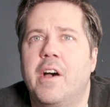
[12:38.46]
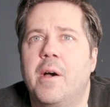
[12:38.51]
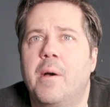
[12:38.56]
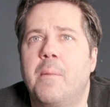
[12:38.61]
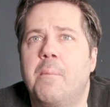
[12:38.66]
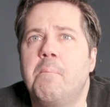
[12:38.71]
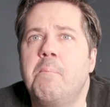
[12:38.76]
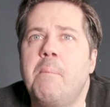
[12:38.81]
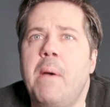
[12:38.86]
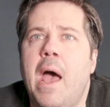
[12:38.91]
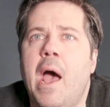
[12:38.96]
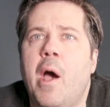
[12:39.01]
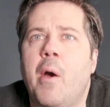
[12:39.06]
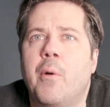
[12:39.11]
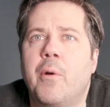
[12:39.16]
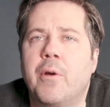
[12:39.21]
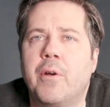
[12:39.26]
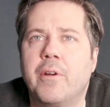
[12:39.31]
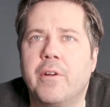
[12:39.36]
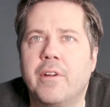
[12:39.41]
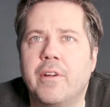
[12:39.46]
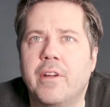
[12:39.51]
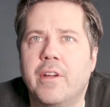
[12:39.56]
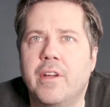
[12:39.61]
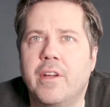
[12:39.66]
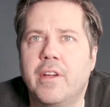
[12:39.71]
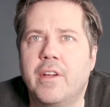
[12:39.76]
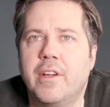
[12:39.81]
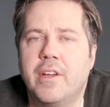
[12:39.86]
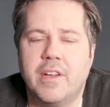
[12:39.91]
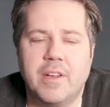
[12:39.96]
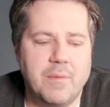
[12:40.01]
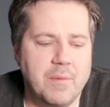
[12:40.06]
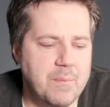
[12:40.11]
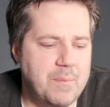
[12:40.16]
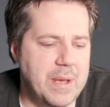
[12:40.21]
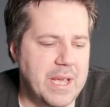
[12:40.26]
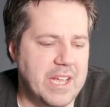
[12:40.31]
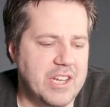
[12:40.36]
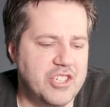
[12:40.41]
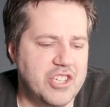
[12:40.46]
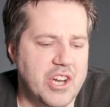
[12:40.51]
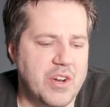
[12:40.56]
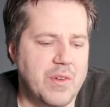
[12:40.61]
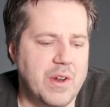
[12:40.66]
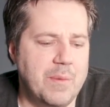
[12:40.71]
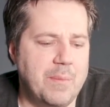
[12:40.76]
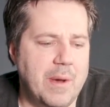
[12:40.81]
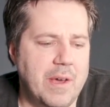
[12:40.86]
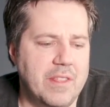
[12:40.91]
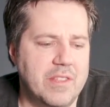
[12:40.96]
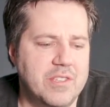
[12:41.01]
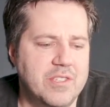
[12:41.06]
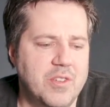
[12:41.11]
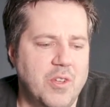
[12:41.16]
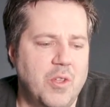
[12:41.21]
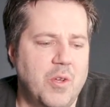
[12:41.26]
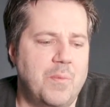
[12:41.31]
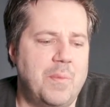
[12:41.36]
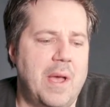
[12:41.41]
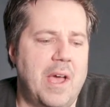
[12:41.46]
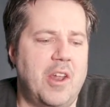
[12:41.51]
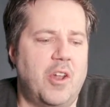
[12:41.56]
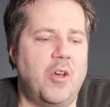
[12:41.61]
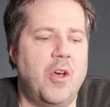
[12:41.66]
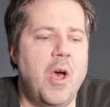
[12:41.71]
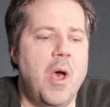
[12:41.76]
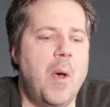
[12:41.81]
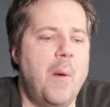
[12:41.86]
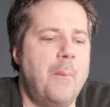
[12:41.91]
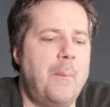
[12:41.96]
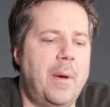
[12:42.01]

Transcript: uh, power being generated by the solar panel.